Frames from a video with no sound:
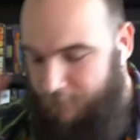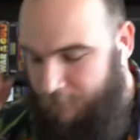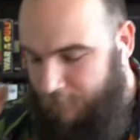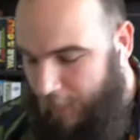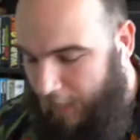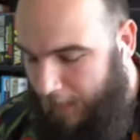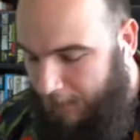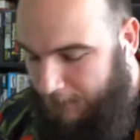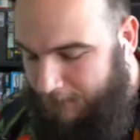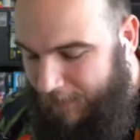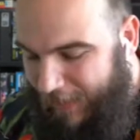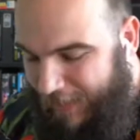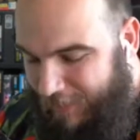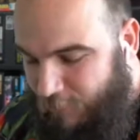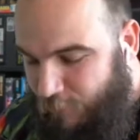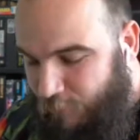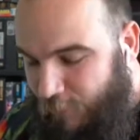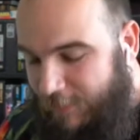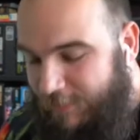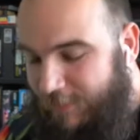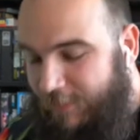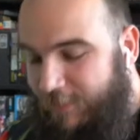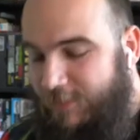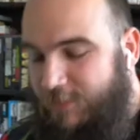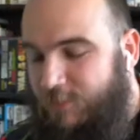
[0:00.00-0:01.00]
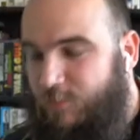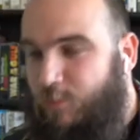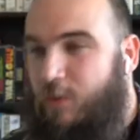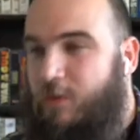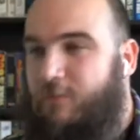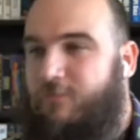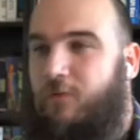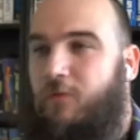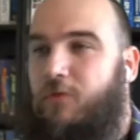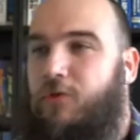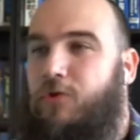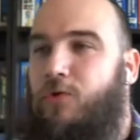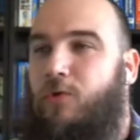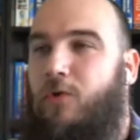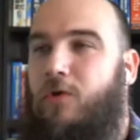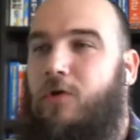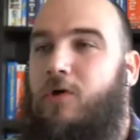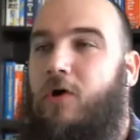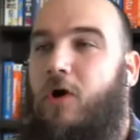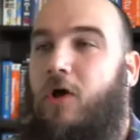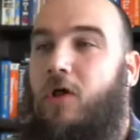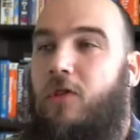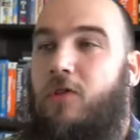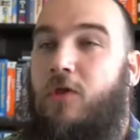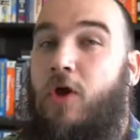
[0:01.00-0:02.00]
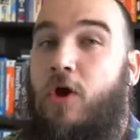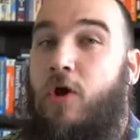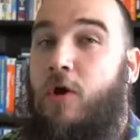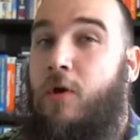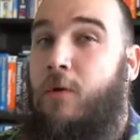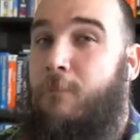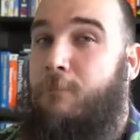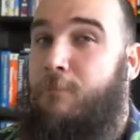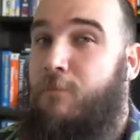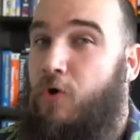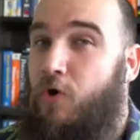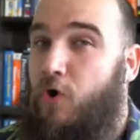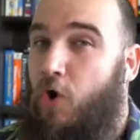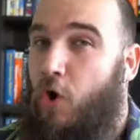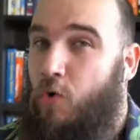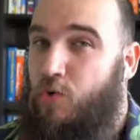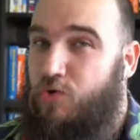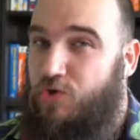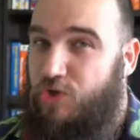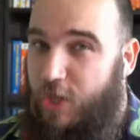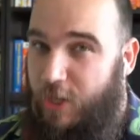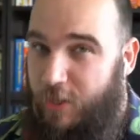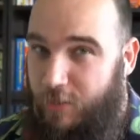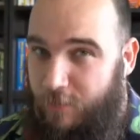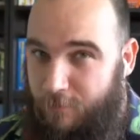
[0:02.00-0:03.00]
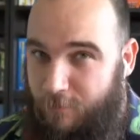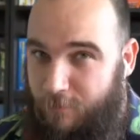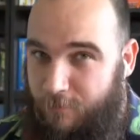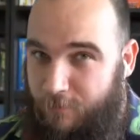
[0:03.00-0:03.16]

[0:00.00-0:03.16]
Ben created this wonderful tool called Progen.